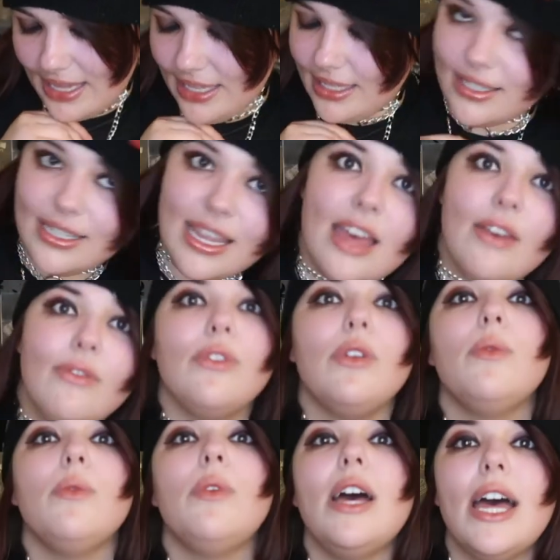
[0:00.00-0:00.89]
it's
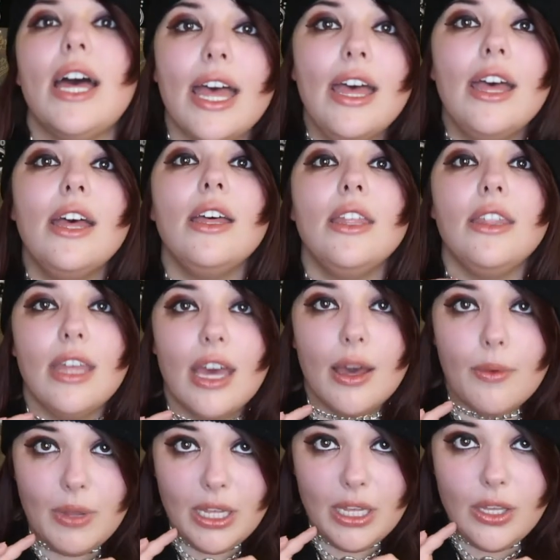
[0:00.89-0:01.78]
everywhere.
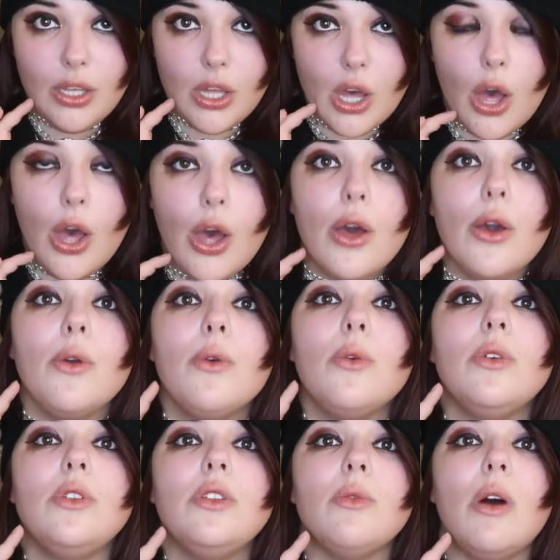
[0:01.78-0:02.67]
There we
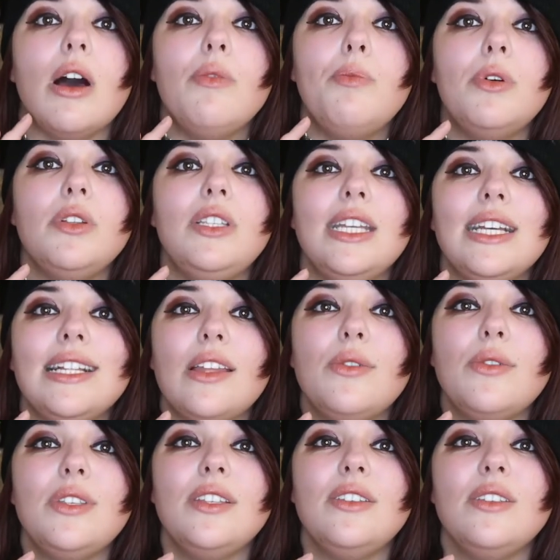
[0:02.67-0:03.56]
go. So I've put it
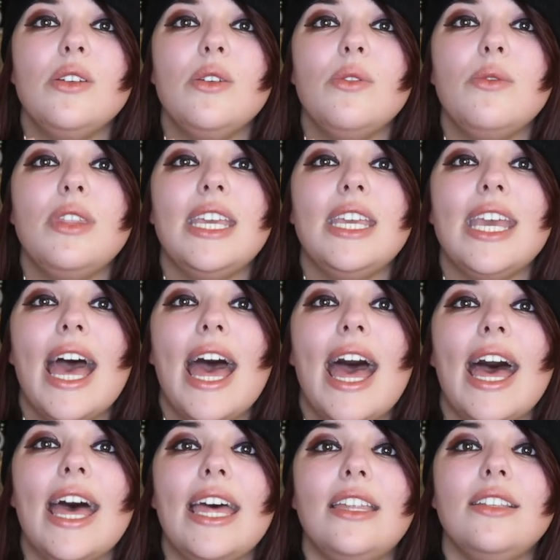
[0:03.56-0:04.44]
closer to the
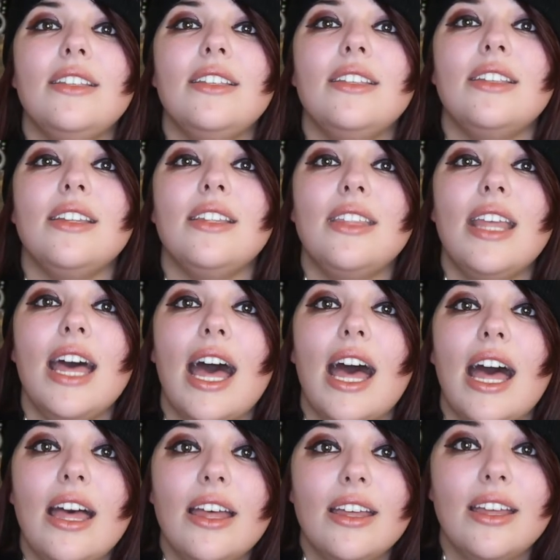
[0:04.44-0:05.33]
end, and
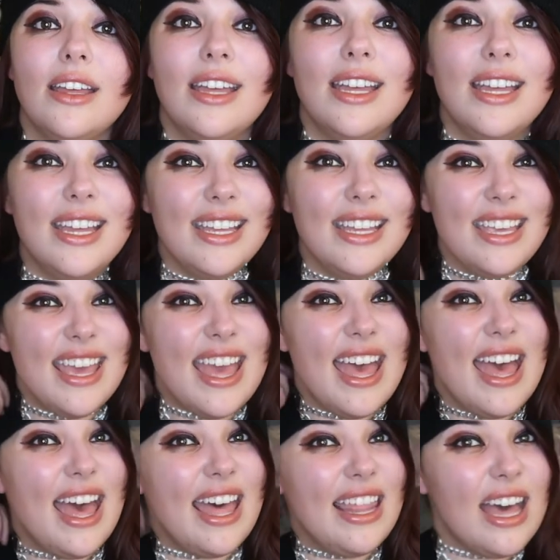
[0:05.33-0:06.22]
that,
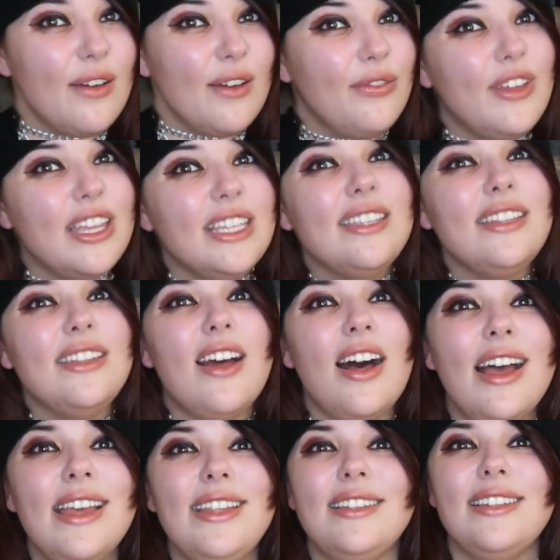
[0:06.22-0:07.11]
yeah, that fits
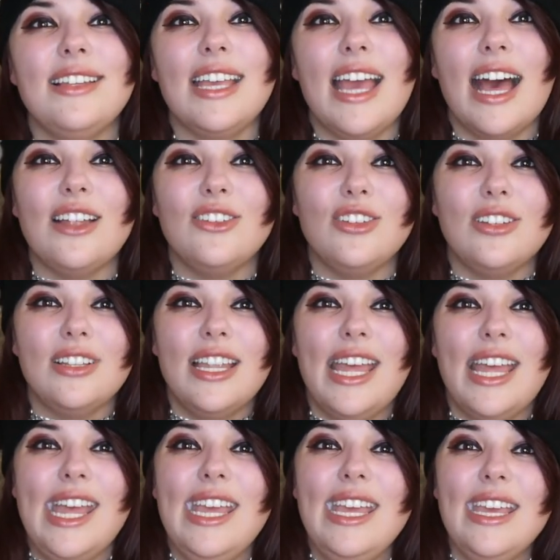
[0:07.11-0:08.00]
nicely,
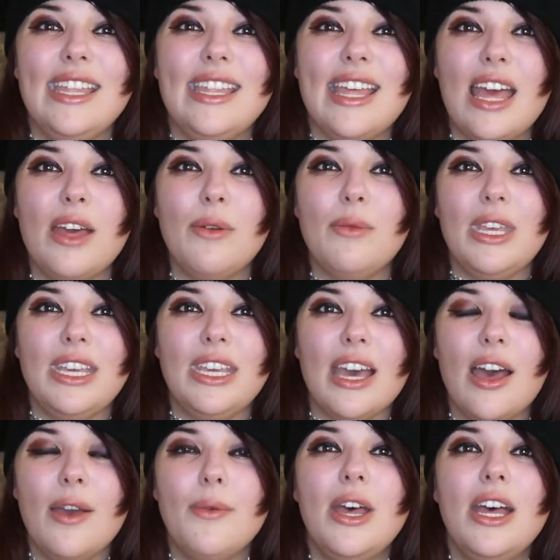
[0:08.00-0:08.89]
actually. There we
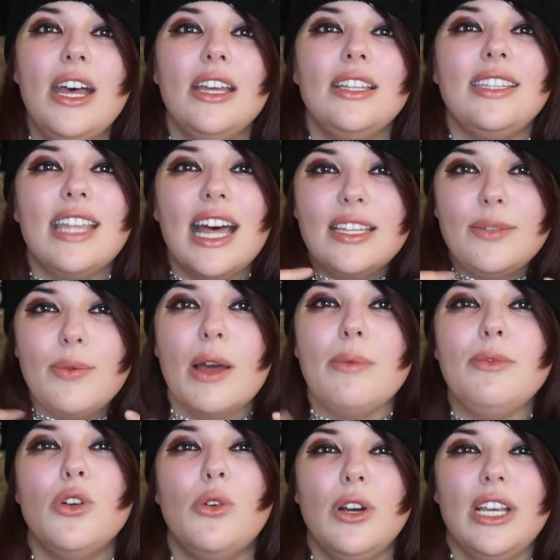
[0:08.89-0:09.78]
go. So that's what
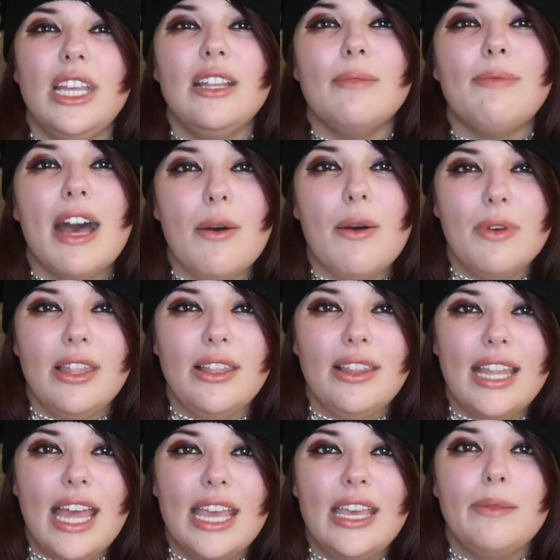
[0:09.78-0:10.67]
I'm talking about with a
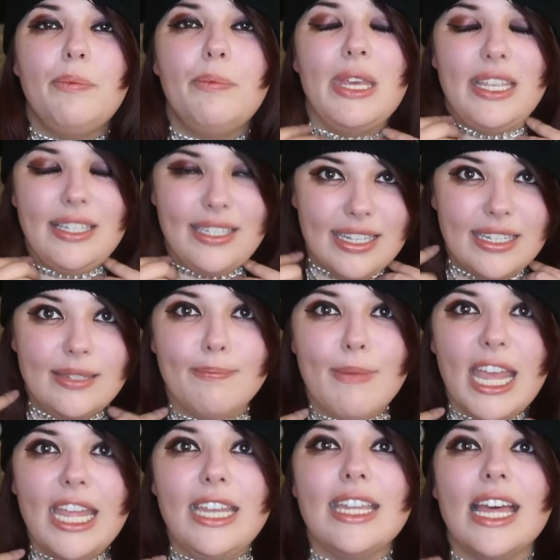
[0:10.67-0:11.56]
layered piece. This
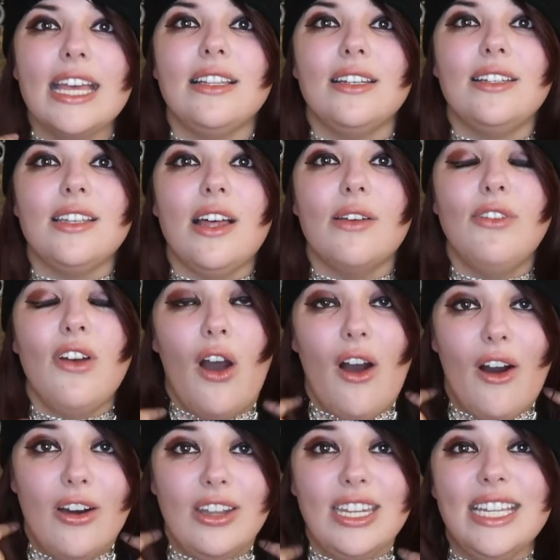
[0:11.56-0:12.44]
main necklace I've
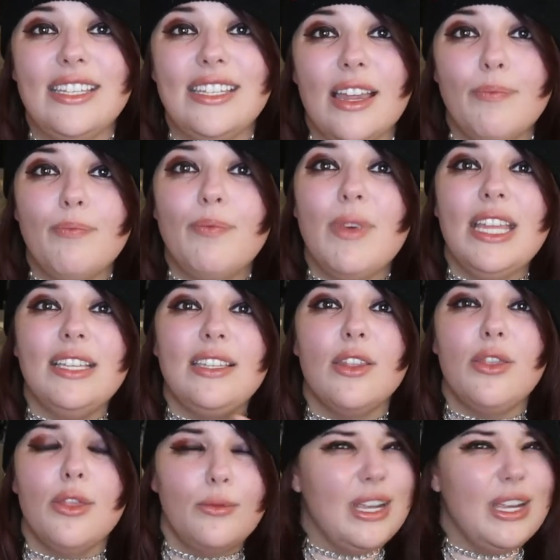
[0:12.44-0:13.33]
got on, it's a
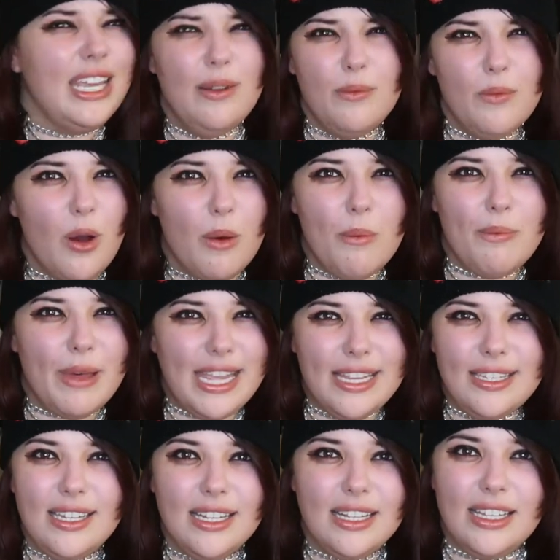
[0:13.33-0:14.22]
3-in-1,
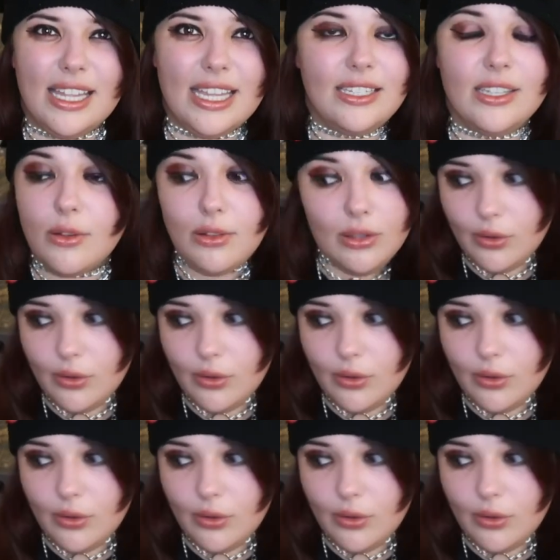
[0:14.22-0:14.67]
basically, so it